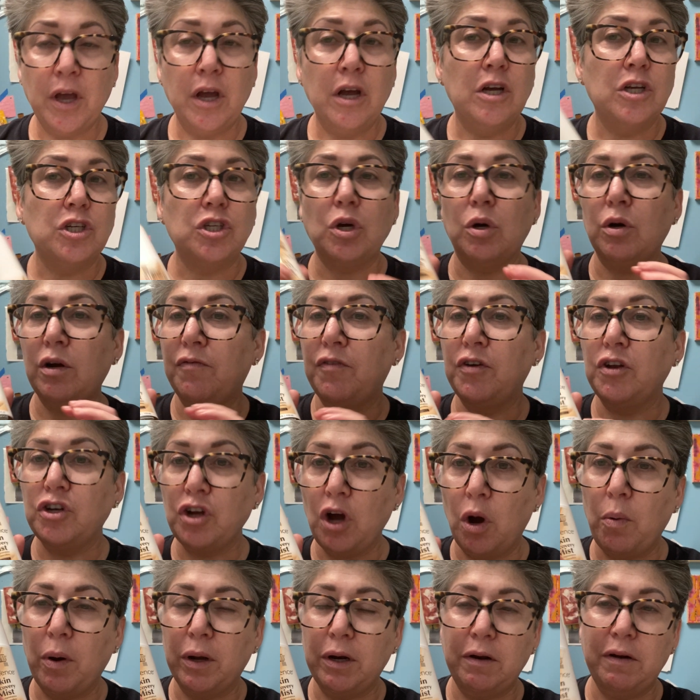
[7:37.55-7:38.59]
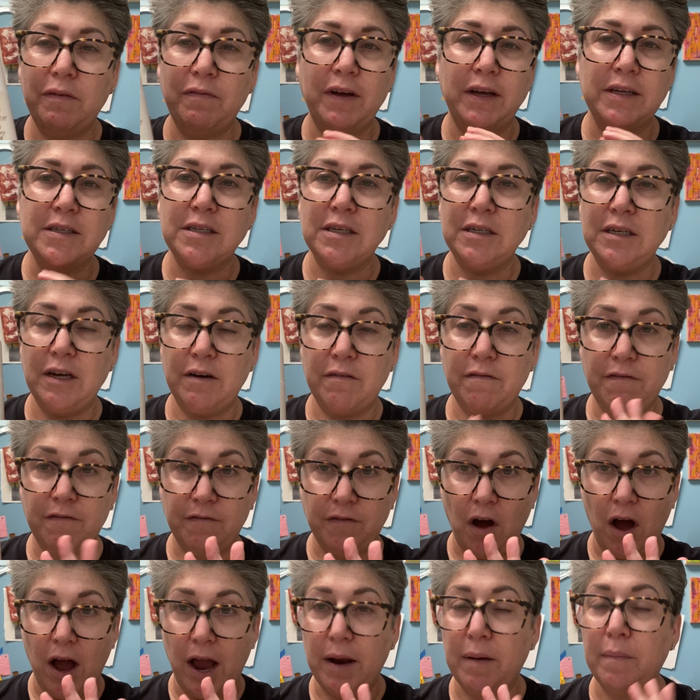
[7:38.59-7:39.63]
So if you don't want to invest in it,
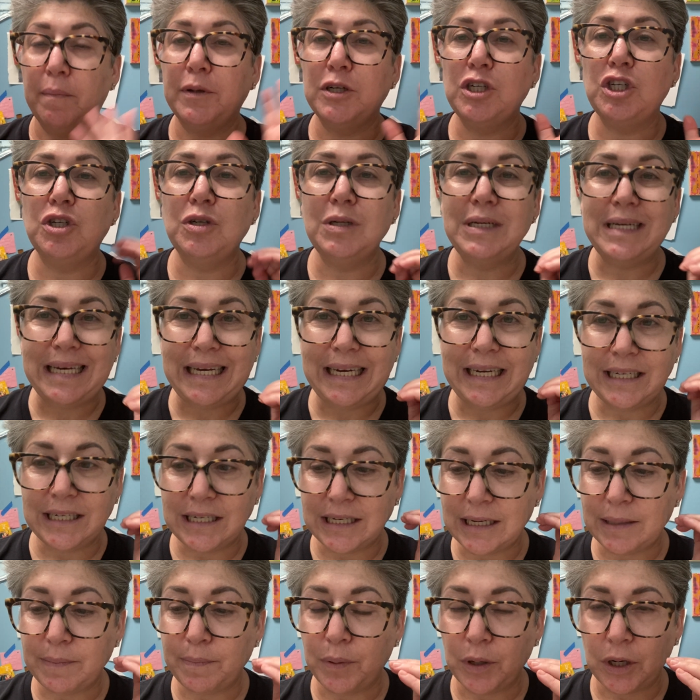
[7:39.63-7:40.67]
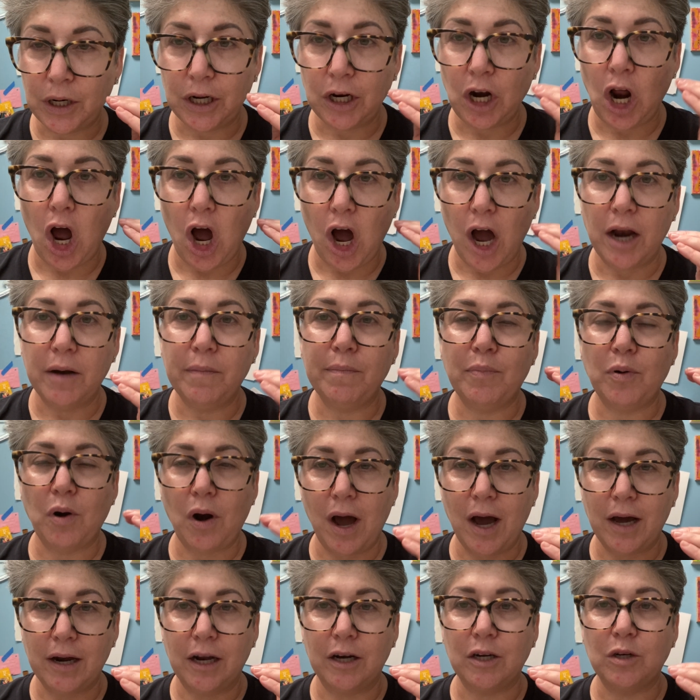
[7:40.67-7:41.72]
fine. But you need to put on
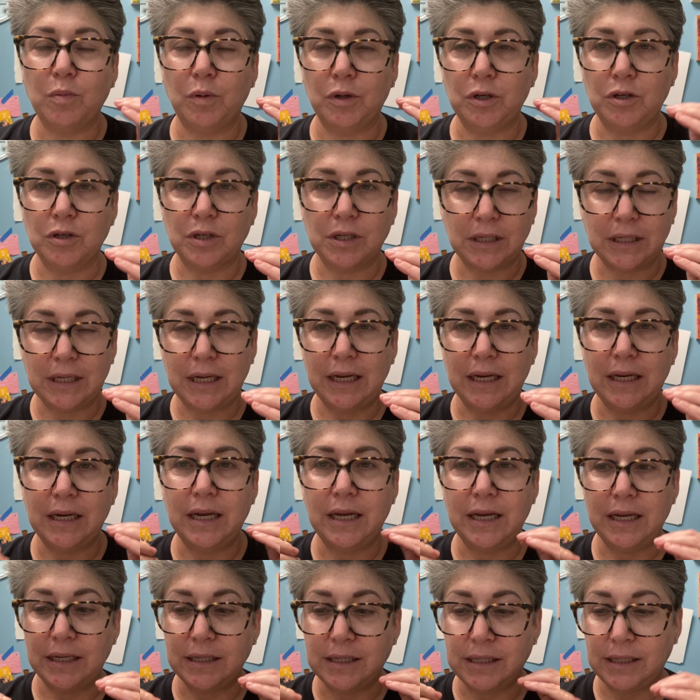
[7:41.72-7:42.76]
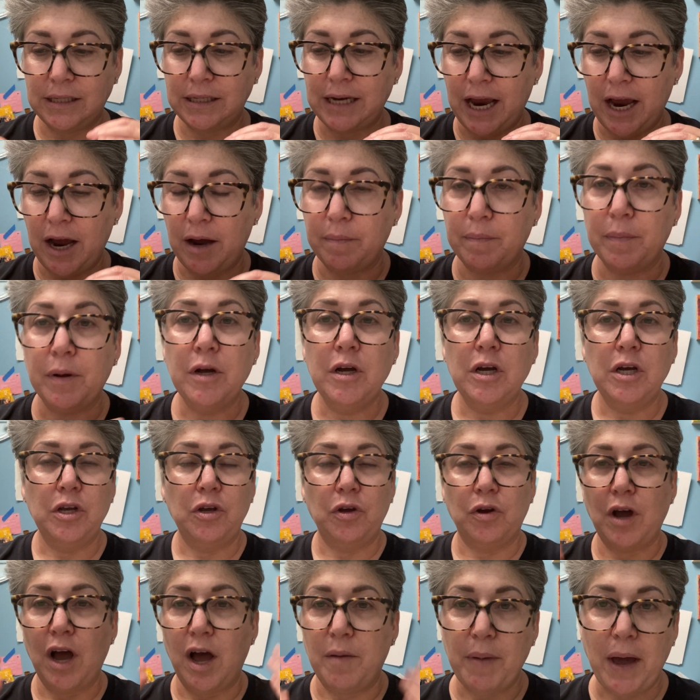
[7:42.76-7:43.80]
product when your skin is damp. You
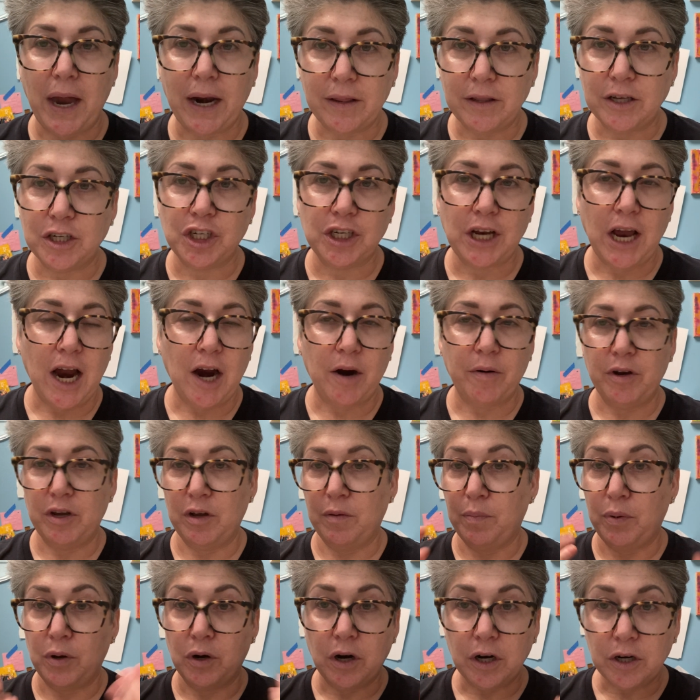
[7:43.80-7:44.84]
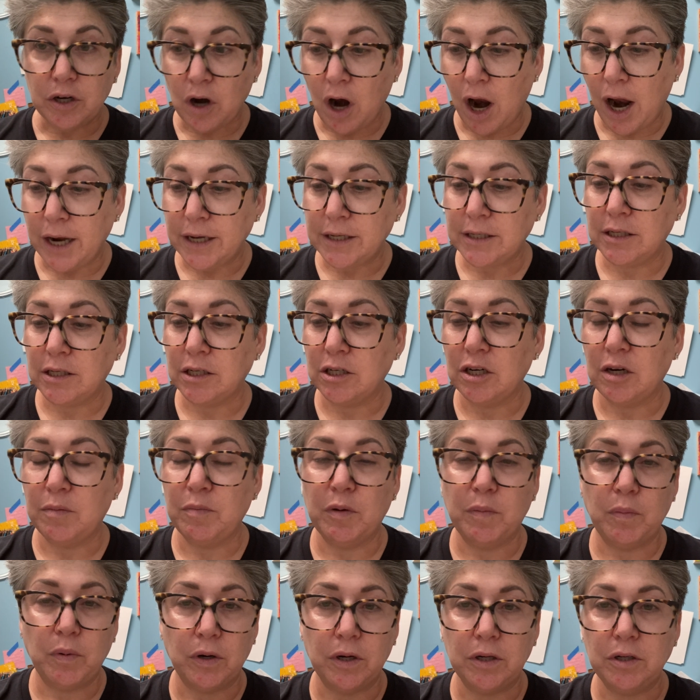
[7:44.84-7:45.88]
come out of the shower, you put on your eye serum, you
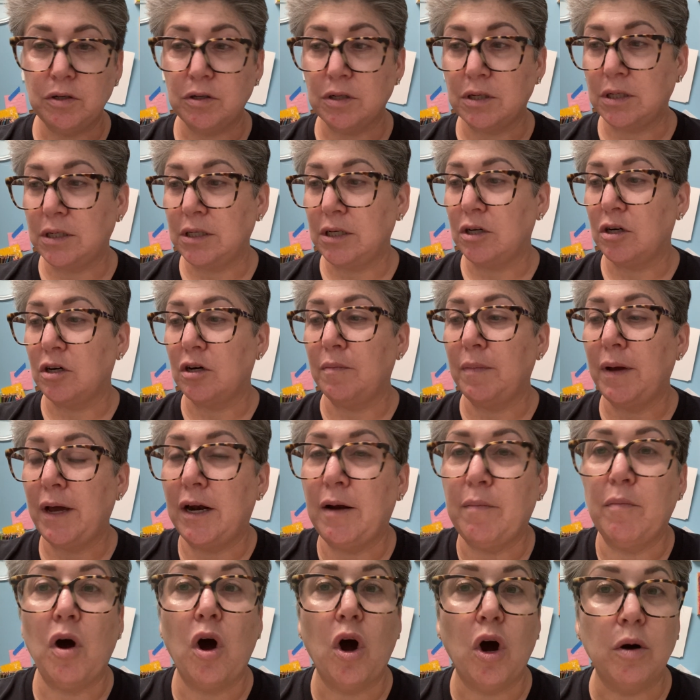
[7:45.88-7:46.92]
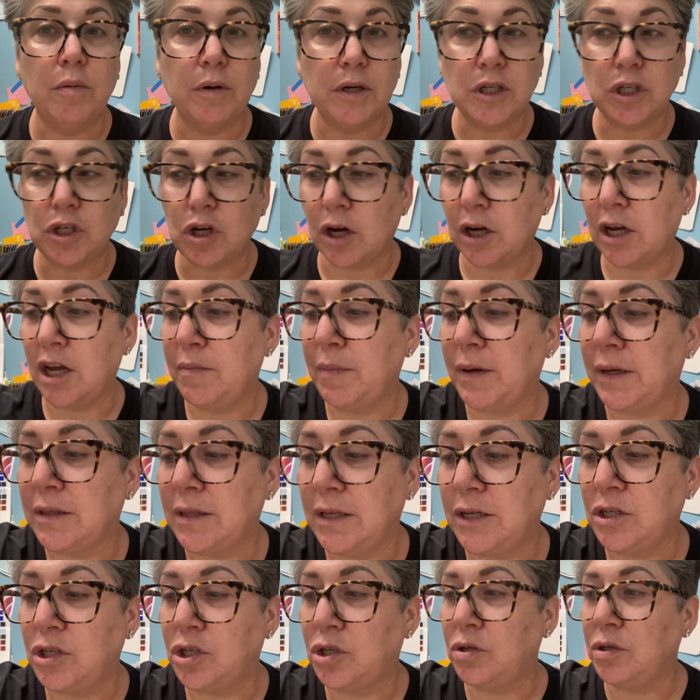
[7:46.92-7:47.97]
put on your serum. And I'm always talking about
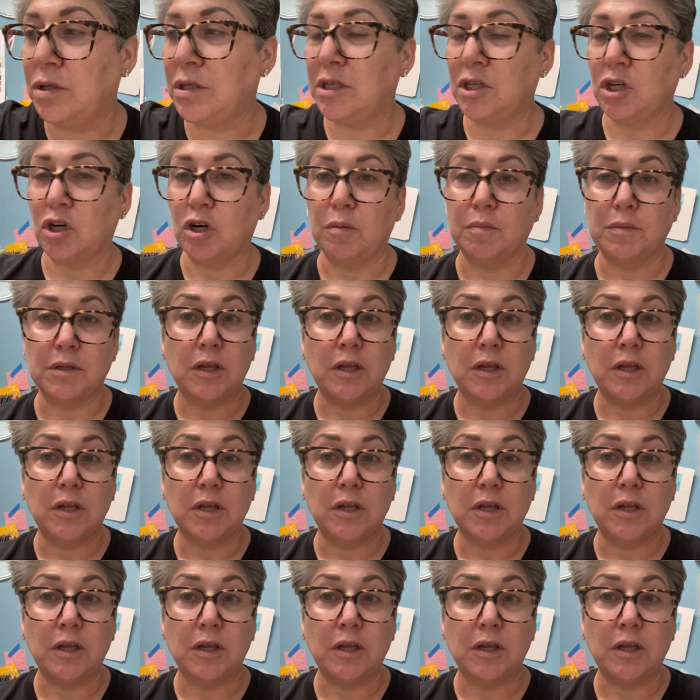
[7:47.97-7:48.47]
these two serums.